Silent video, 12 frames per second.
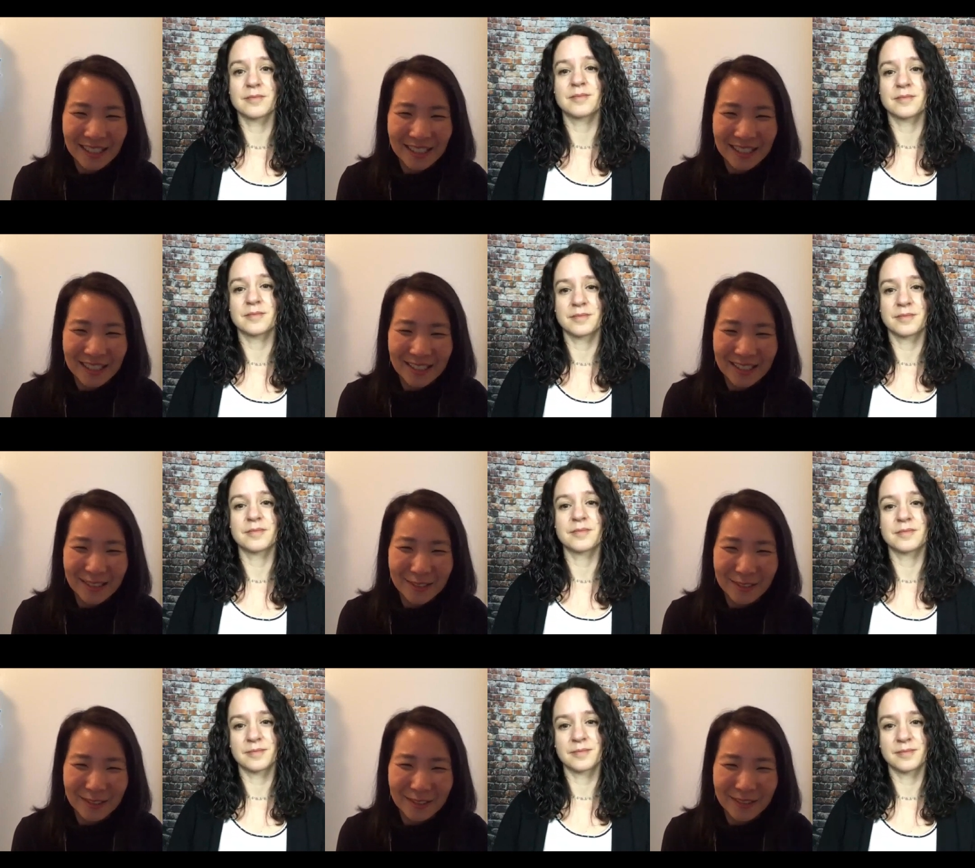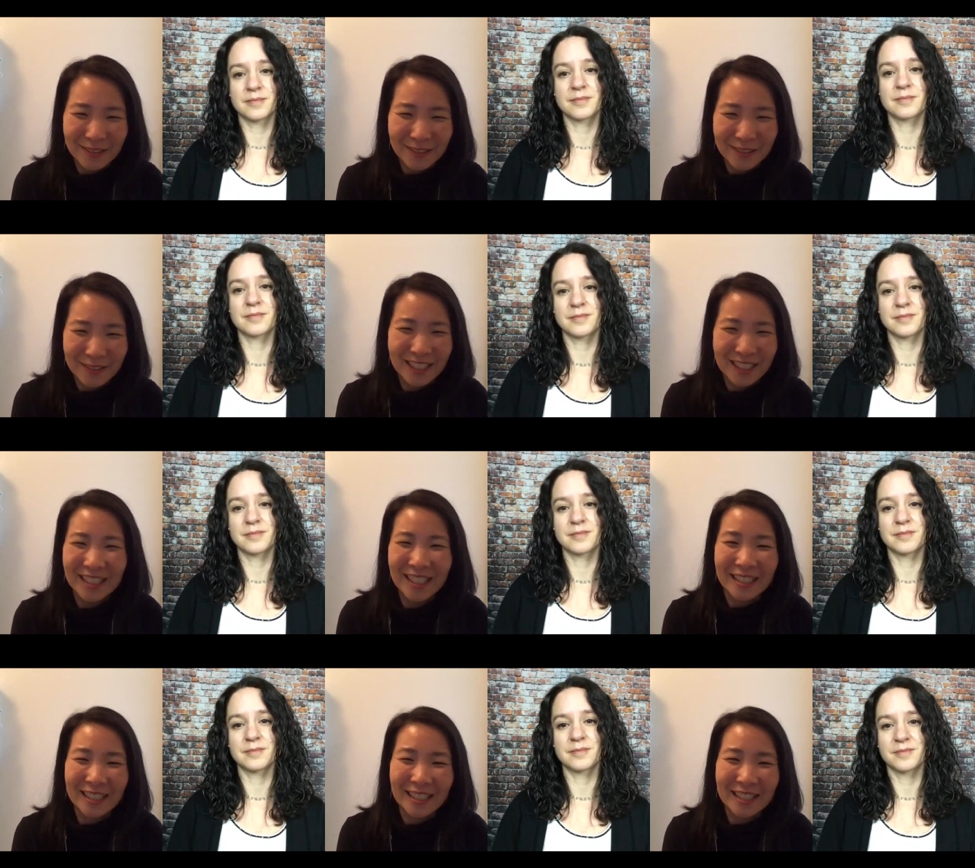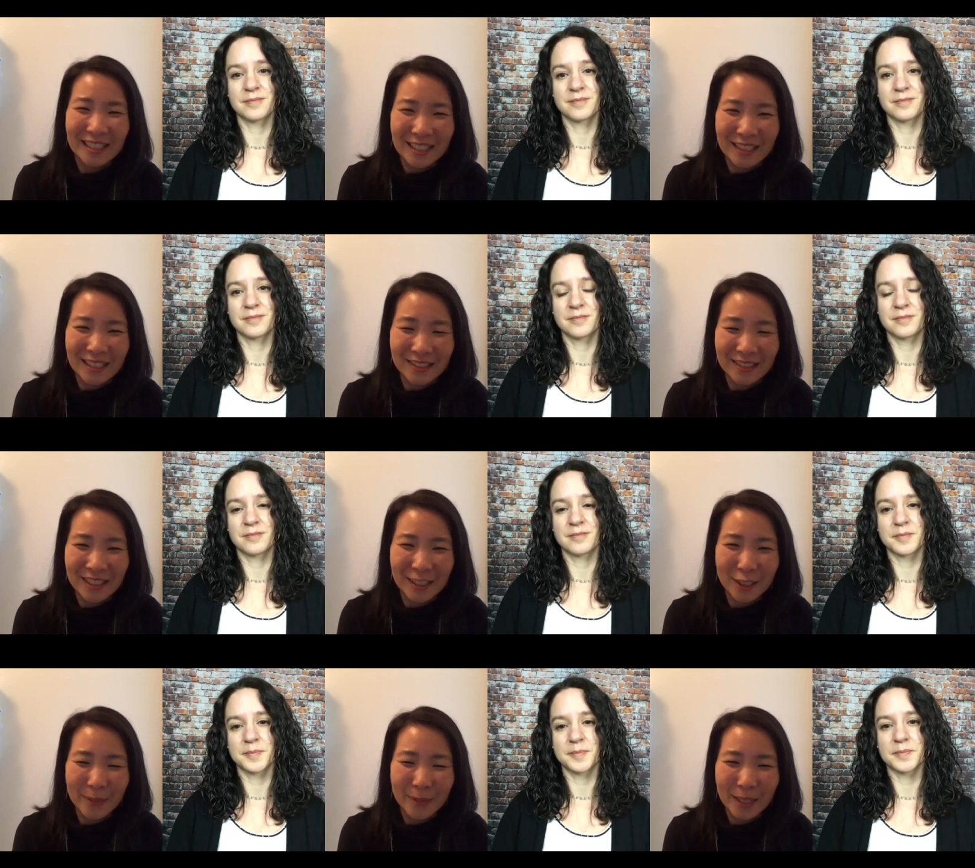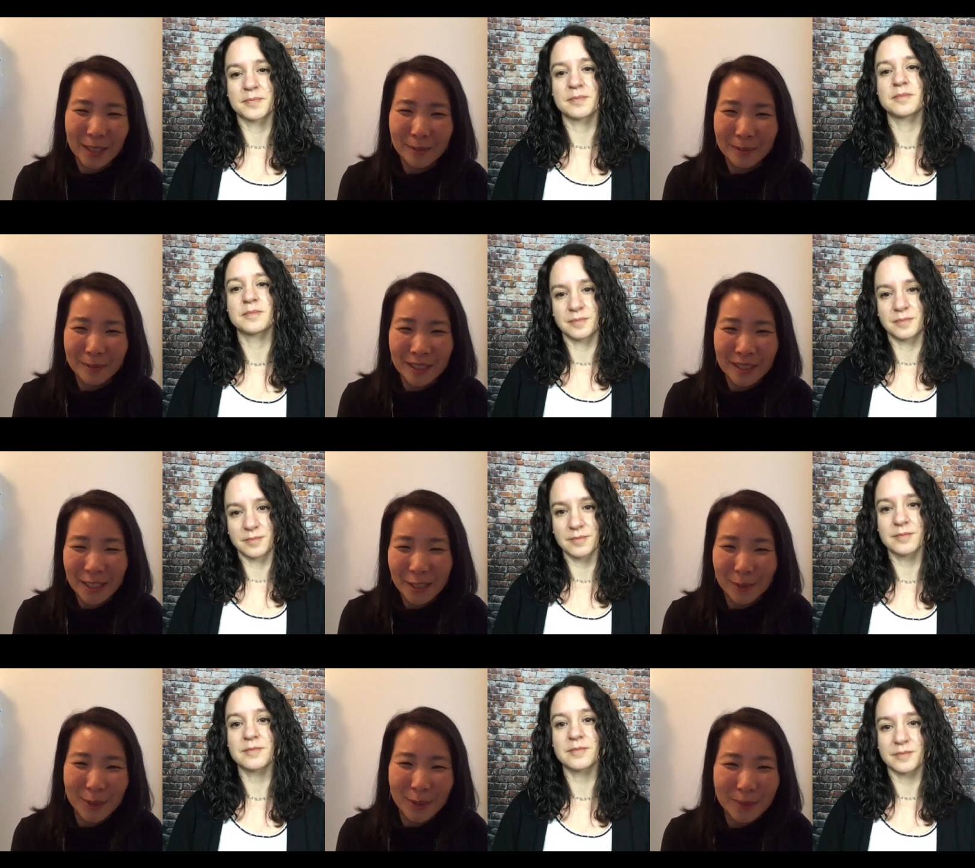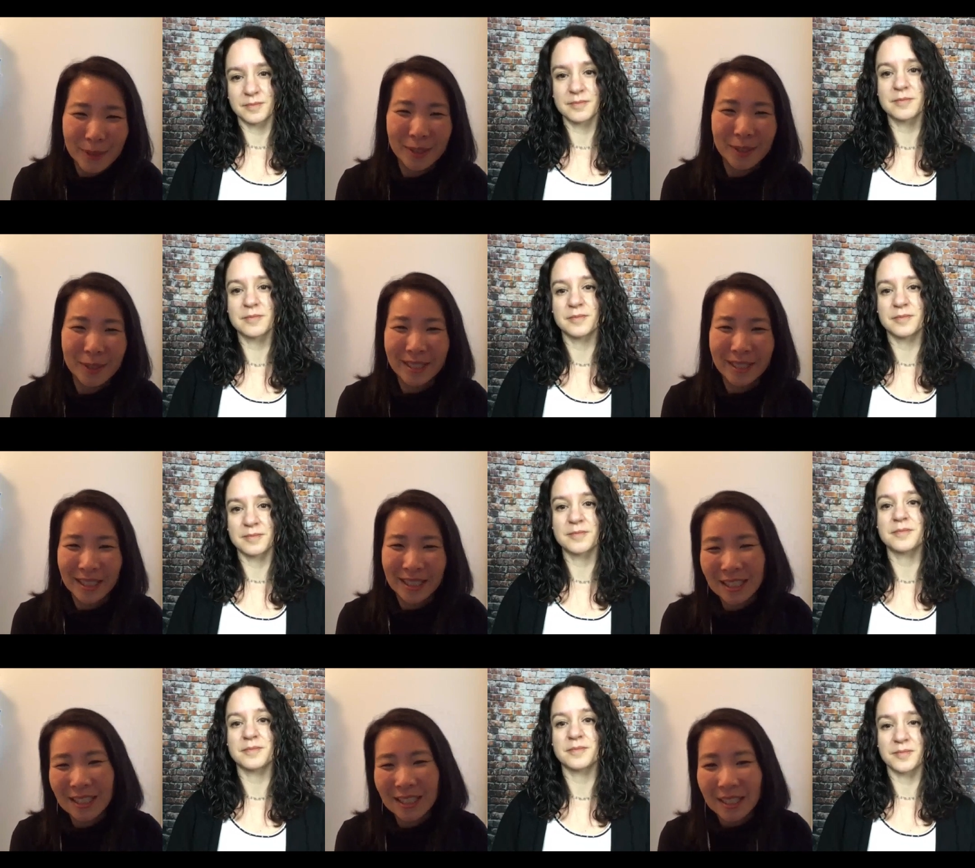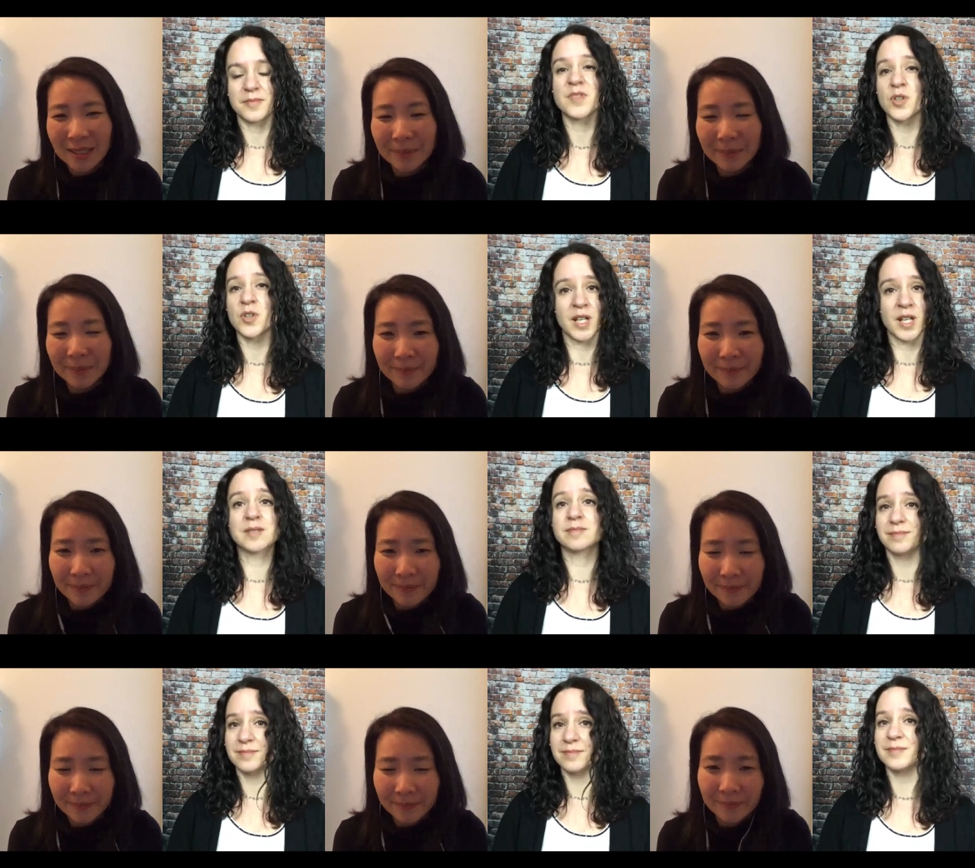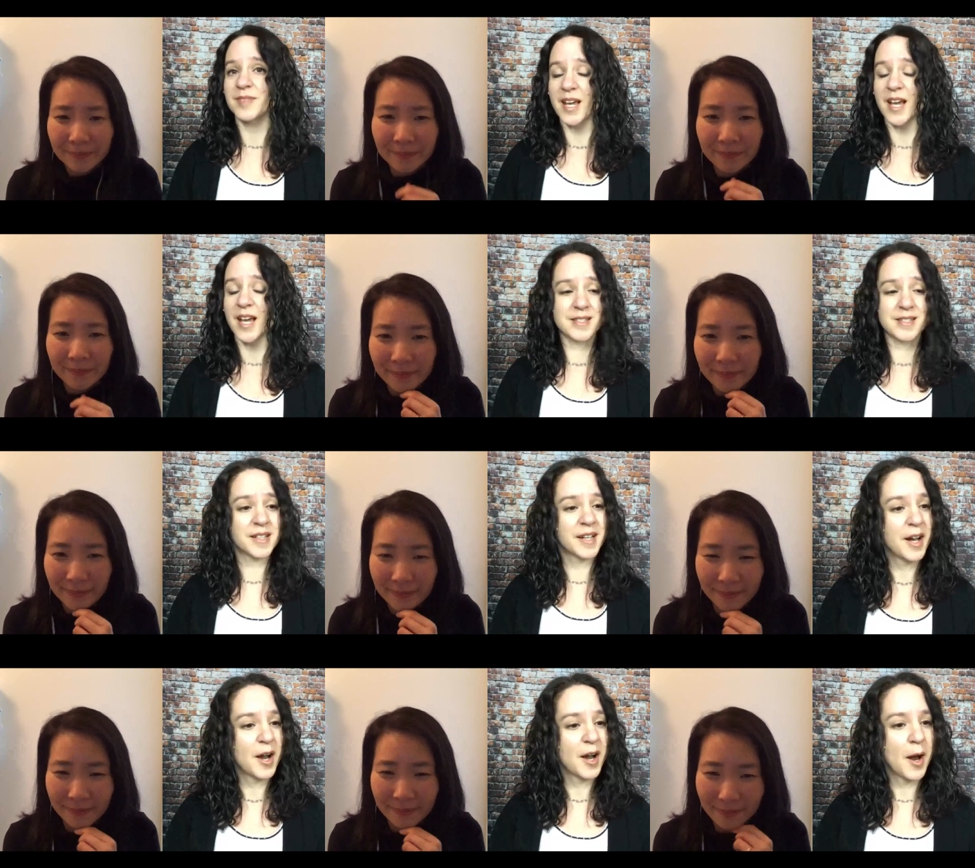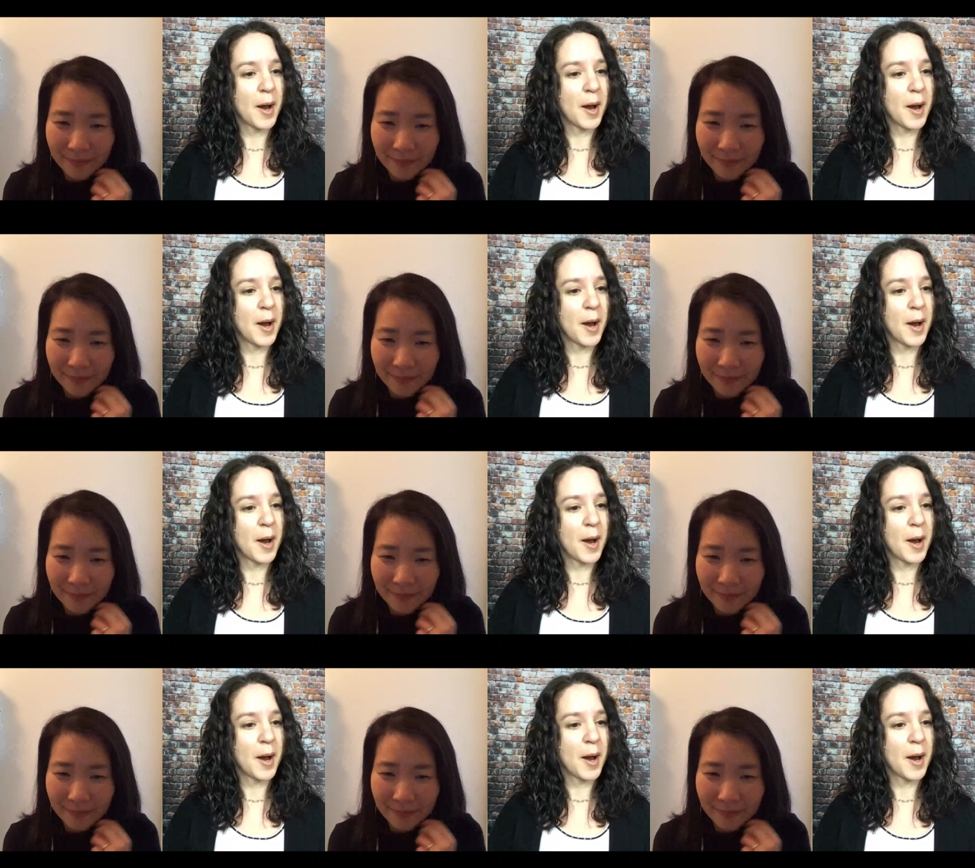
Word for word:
Speaker 1: signs of it, then you know they could be helpful to other people as well.
Speaker 2: Totally, yes.